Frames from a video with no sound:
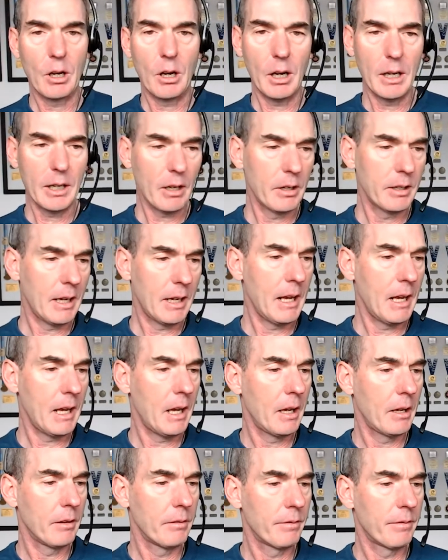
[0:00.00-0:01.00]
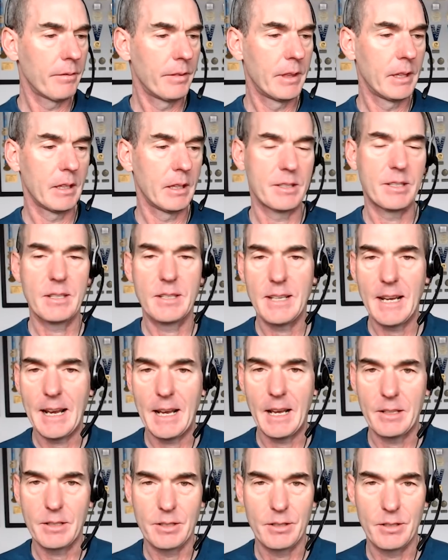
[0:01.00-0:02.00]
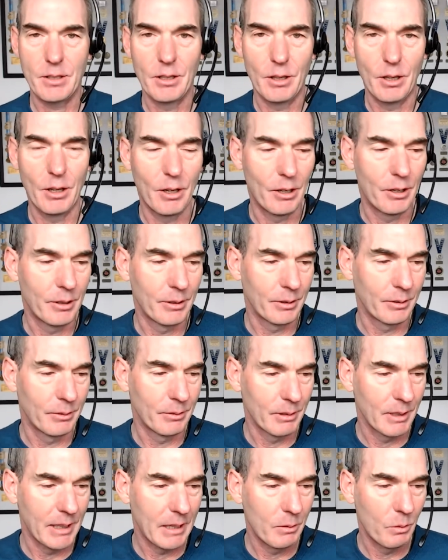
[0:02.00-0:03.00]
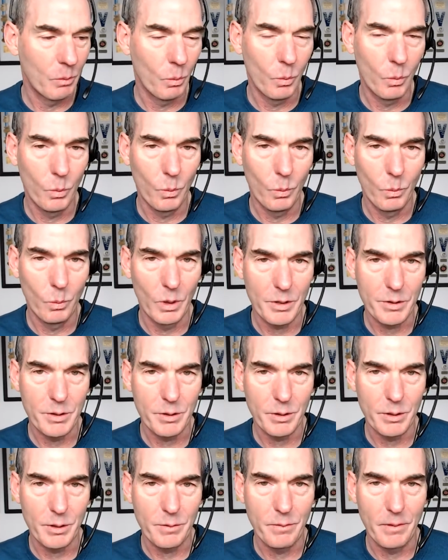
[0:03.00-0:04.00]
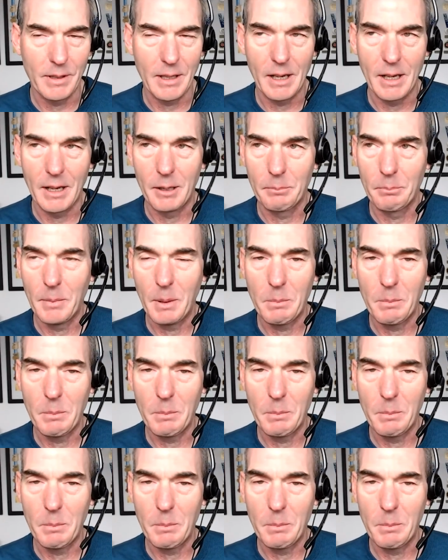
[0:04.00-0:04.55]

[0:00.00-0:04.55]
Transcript: I don't have the stats on what sort of um,